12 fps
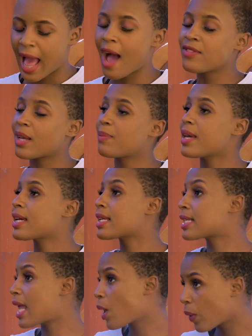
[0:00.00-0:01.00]
After being a
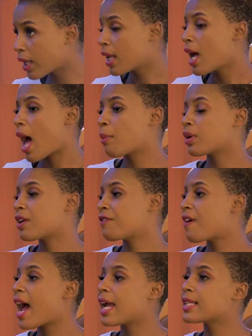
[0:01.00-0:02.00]
slave queen, I'm gonna
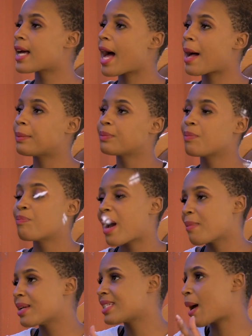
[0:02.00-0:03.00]
find my
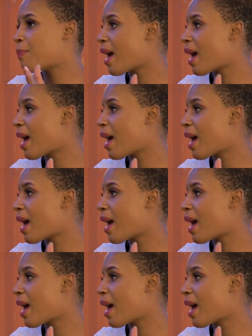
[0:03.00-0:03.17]
Mr.